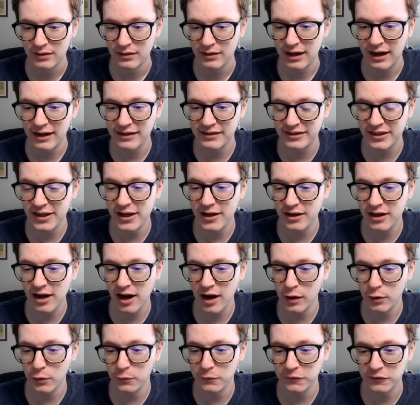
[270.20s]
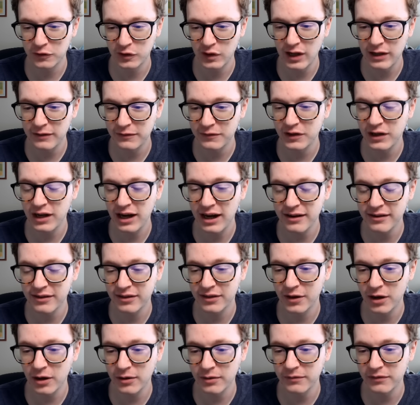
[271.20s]
Isaiah Kiner-Falefa, I
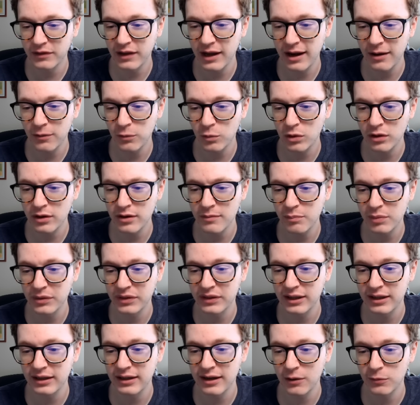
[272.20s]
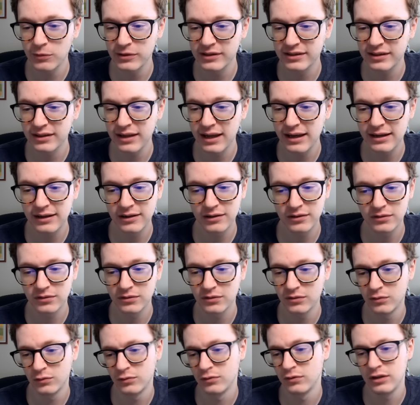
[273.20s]
thought of that one, but then I was like,
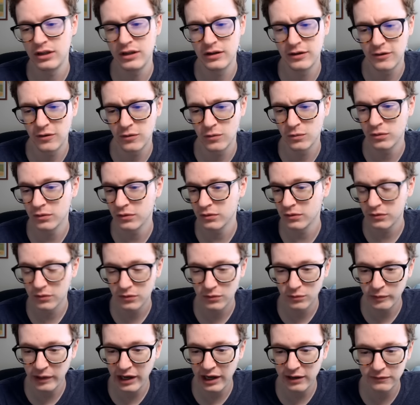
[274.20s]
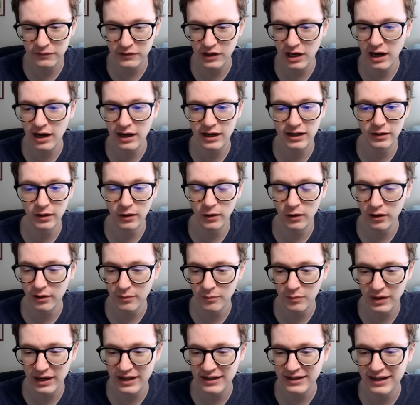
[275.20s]
Ralph Kiner.
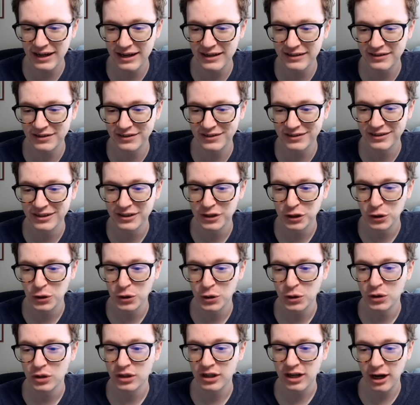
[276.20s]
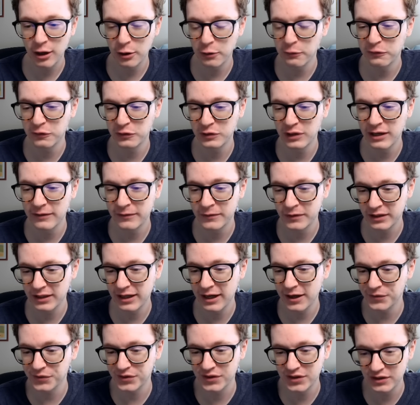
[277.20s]
But I guess Kiner-Falefa
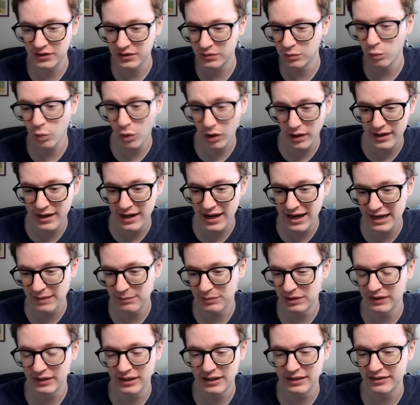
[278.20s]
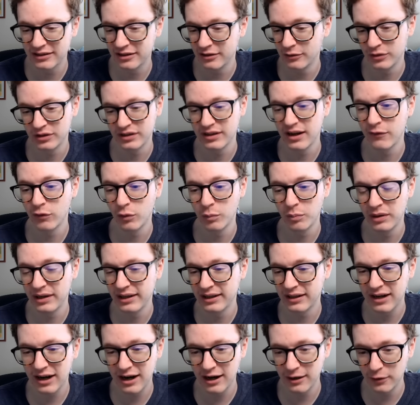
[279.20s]
counts as one name in this, and there's never been
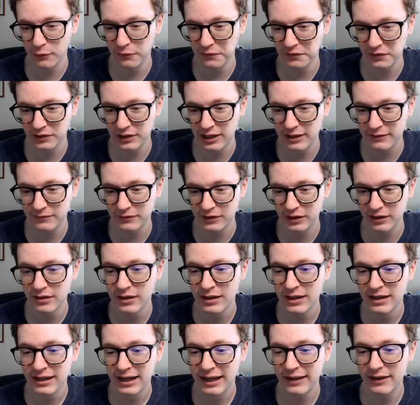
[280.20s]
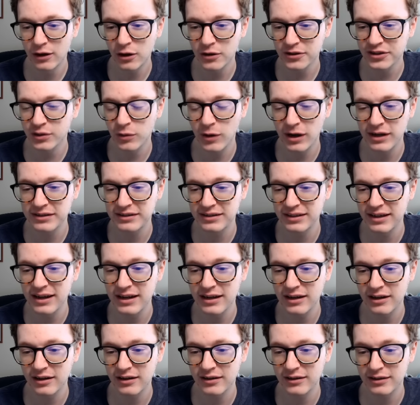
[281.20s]
a Kiner-Falefa. And then also
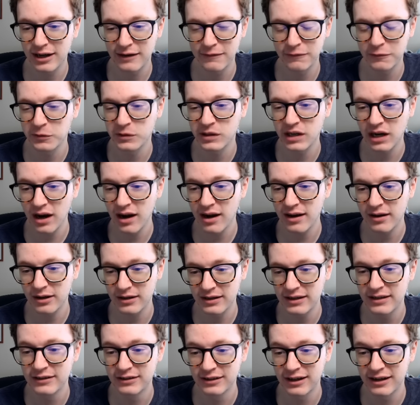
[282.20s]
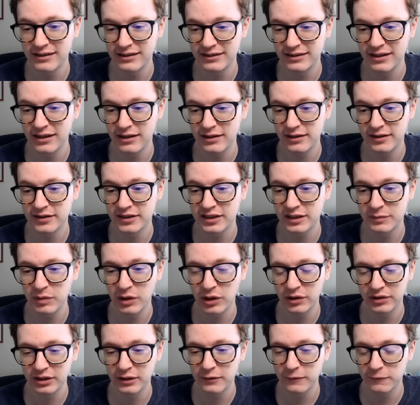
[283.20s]
Isaiah, I forgot his Isaiah is
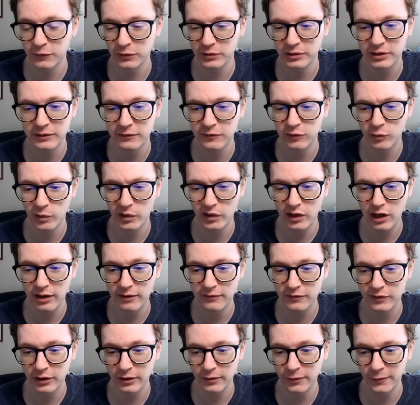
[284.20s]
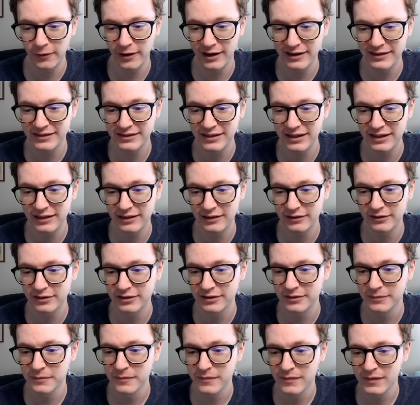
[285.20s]
spelled differently from a lot of other
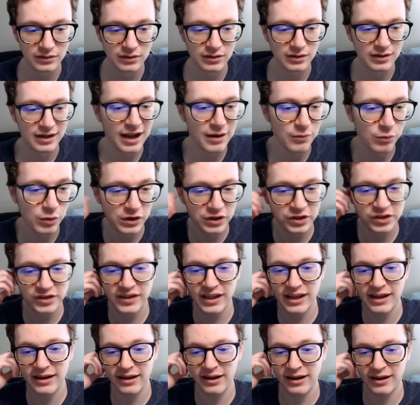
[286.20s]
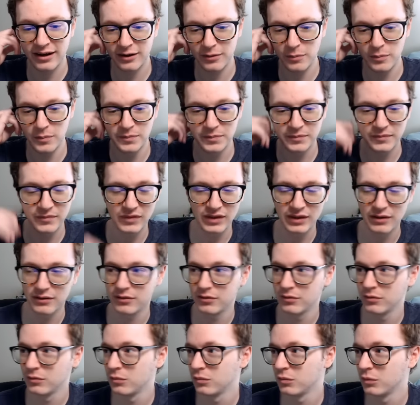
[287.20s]
Isaiahs. I wish that,
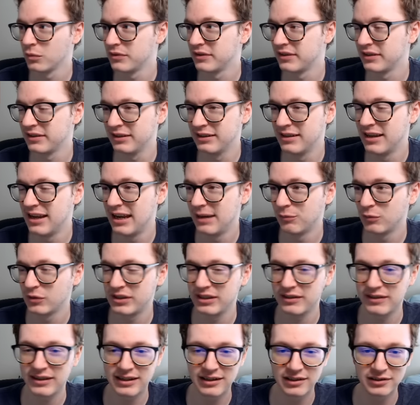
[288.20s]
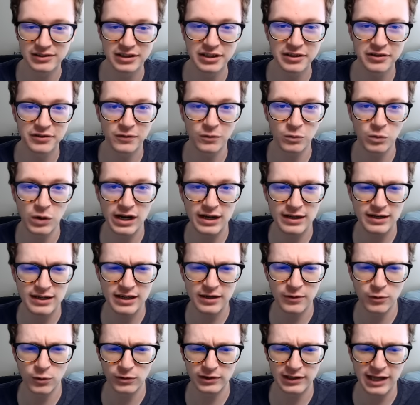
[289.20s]
what was his name? Was he like a
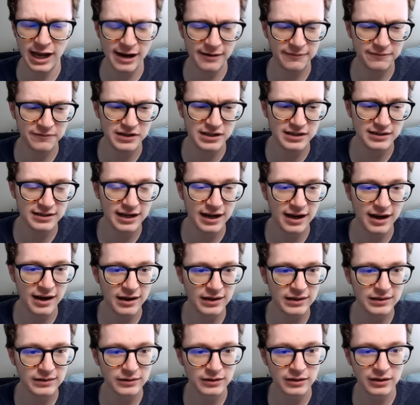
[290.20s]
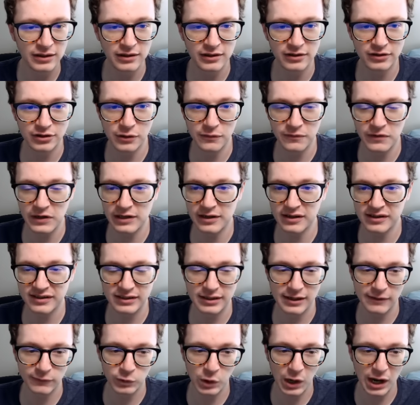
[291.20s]
Lithuanian or Latvian guy?
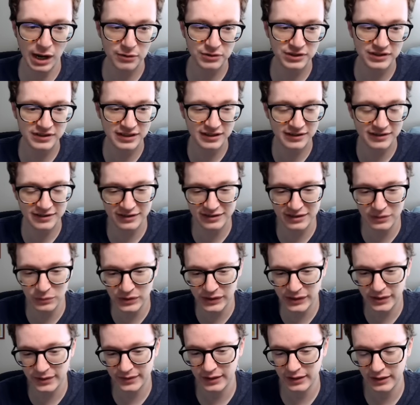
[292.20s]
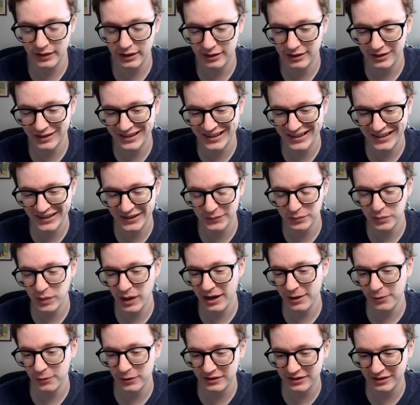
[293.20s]
Dovydas Neverauskas, he was on the
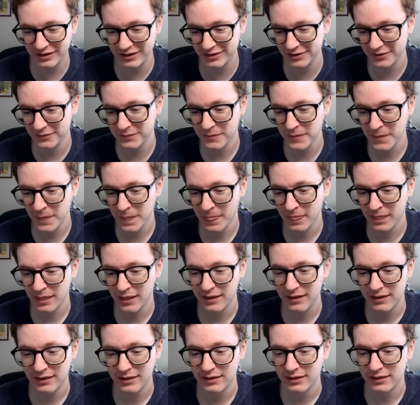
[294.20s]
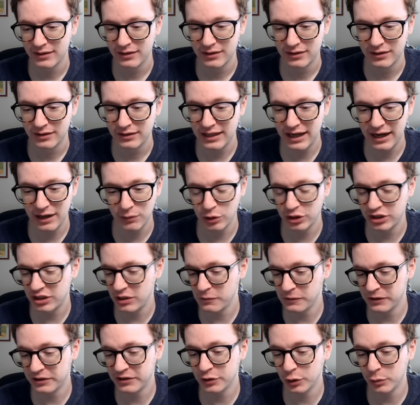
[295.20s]
Pirates. Yeah, I wish
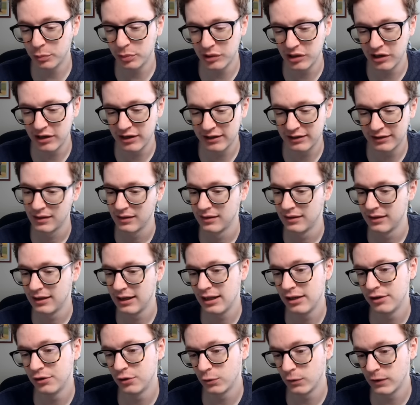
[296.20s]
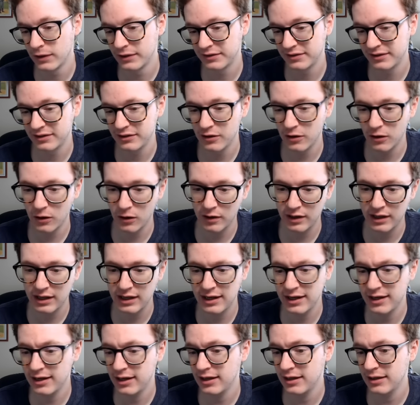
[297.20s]
he was still playing. Ender
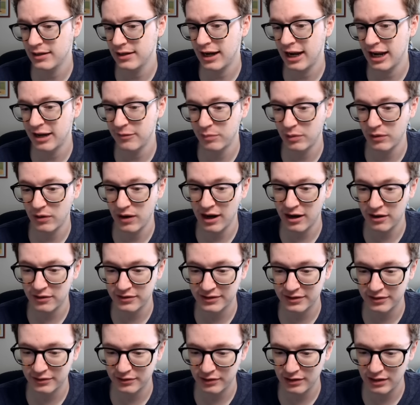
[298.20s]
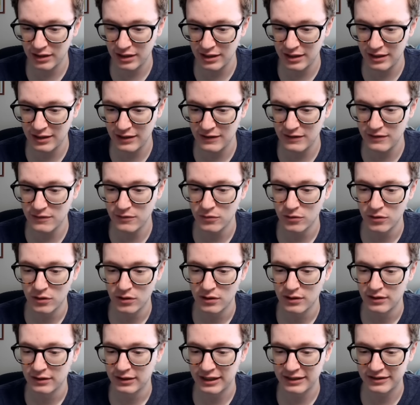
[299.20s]
Inciarte, Adbert Alzolay,
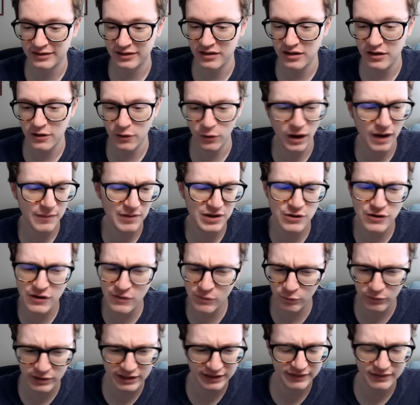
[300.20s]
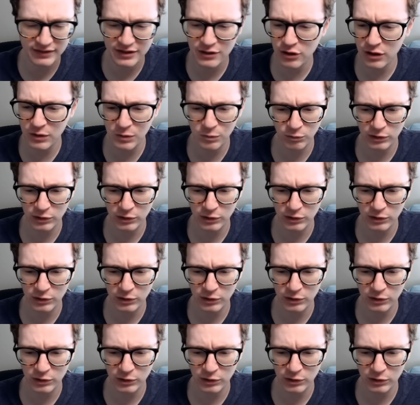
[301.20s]
Guessing here. I mean, you can read. You can